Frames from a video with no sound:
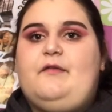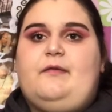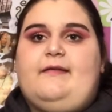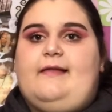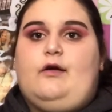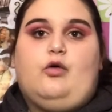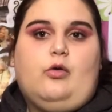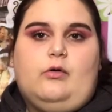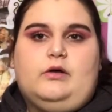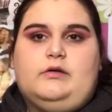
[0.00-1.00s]
It's basically like a
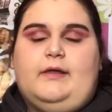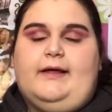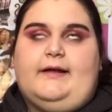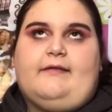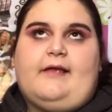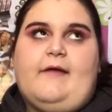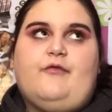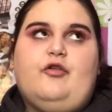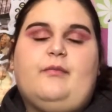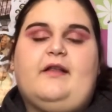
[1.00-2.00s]
horror, like an escape
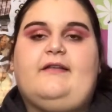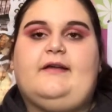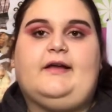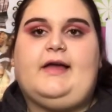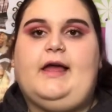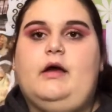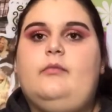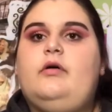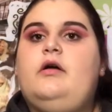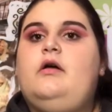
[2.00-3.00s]
room, but that's like a
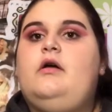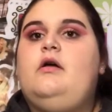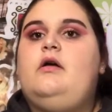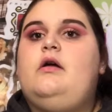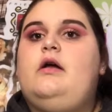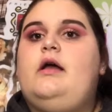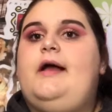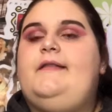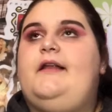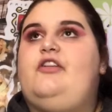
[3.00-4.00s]
camp.
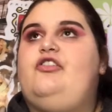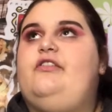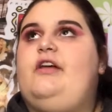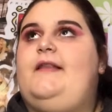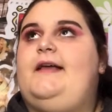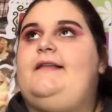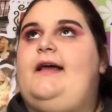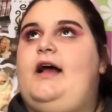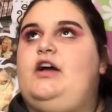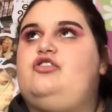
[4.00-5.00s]
And then it turns out, like, it's
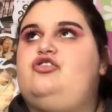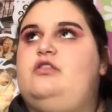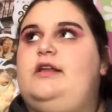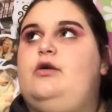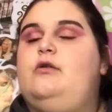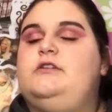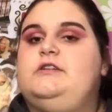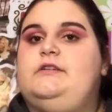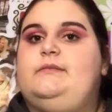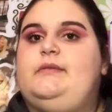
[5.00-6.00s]
actually horror
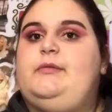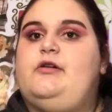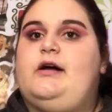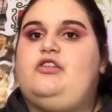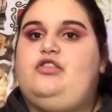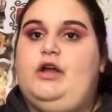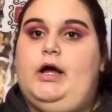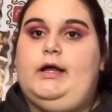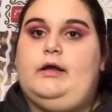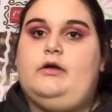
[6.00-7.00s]
and people are actually
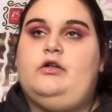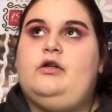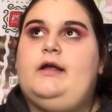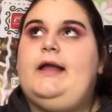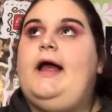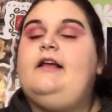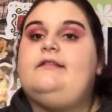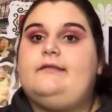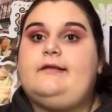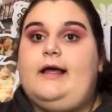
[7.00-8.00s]
dying. And I,
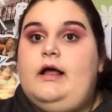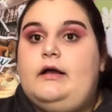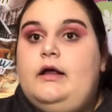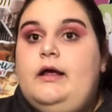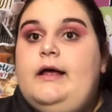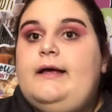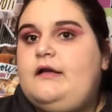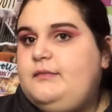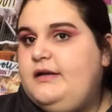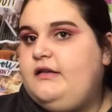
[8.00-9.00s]
again,
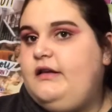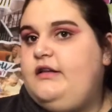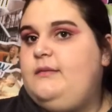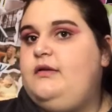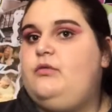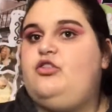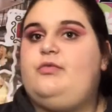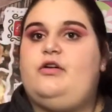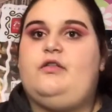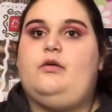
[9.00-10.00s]
expected it to be so much
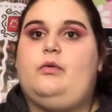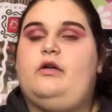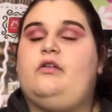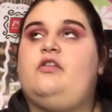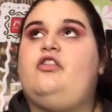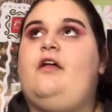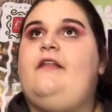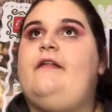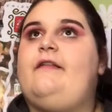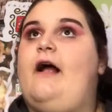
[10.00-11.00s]
better than it was. So I
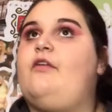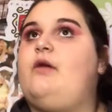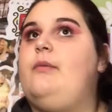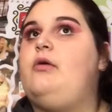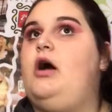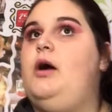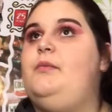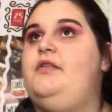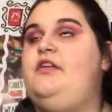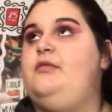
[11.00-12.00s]
think that's my problem
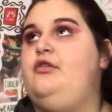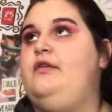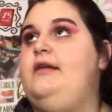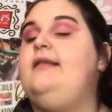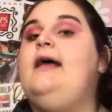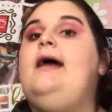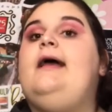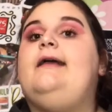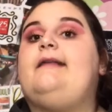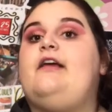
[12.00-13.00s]
with these movies,
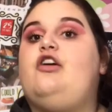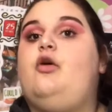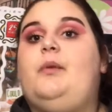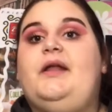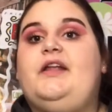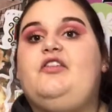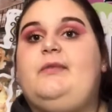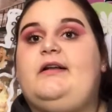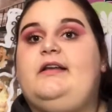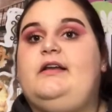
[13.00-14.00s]
is I go in
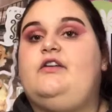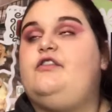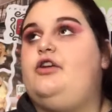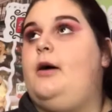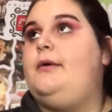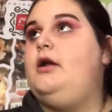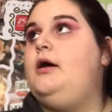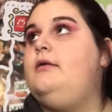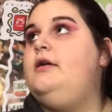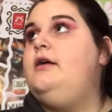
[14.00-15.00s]
expecting a
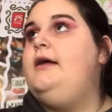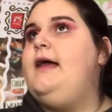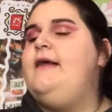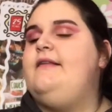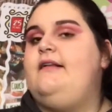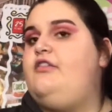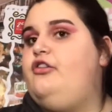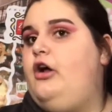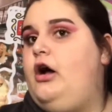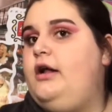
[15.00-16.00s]
phenomenon, and then it's
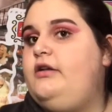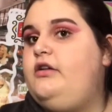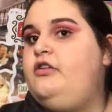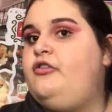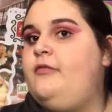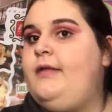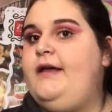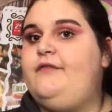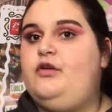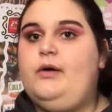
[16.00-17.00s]
not. So, like,
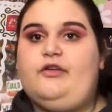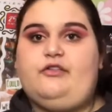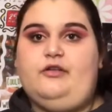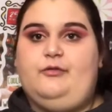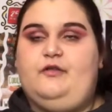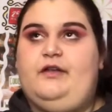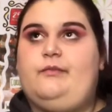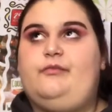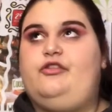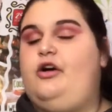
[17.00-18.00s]
if you watch these movies,
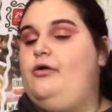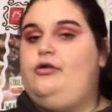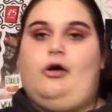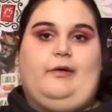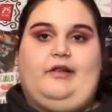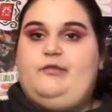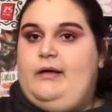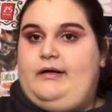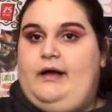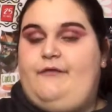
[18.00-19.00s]
don't go in
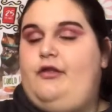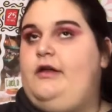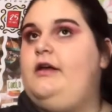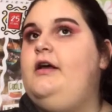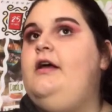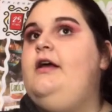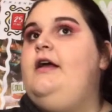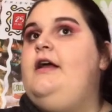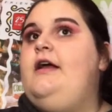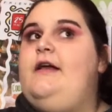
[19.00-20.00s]
expecting. I feel like
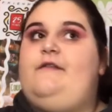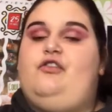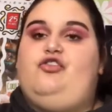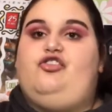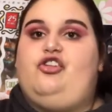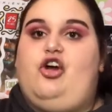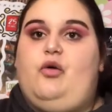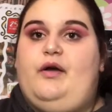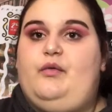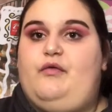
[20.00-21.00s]
you should go
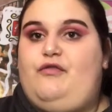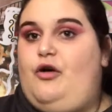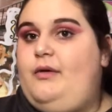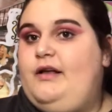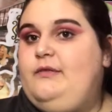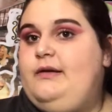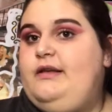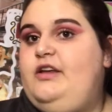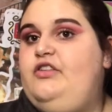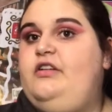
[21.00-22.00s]
in with low
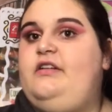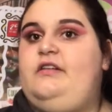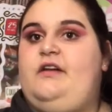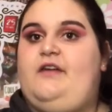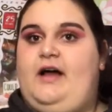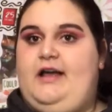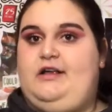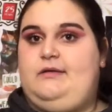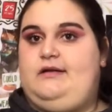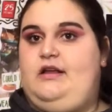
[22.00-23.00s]
expectations instead of high
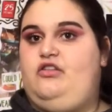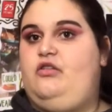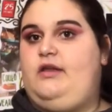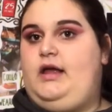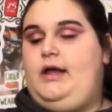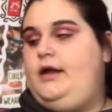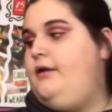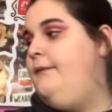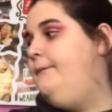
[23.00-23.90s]
expectations like I did.